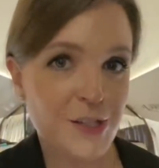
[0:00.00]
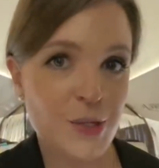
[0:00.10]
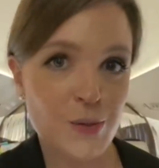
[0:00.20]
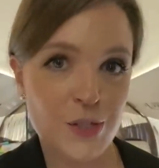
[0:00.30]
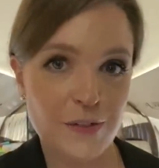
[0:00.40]

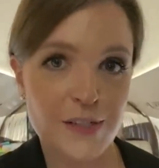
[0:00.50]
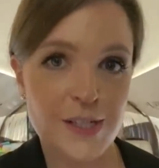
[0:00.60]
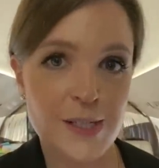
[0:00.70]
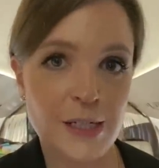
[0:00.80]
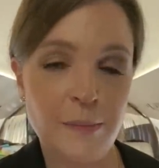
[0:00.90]
so service
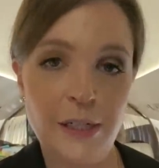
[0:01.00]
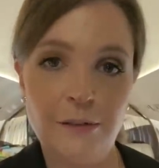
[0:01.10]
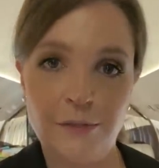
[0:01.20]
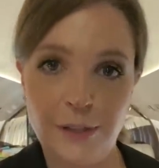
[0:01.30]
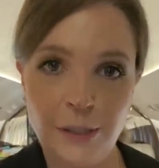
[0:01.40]
is going to be
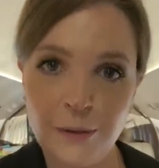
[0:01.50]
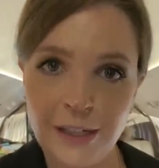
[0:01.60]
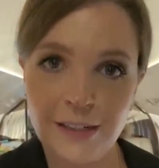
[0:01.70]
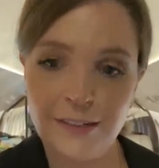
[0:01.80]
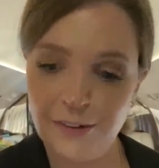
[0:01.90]
really quick.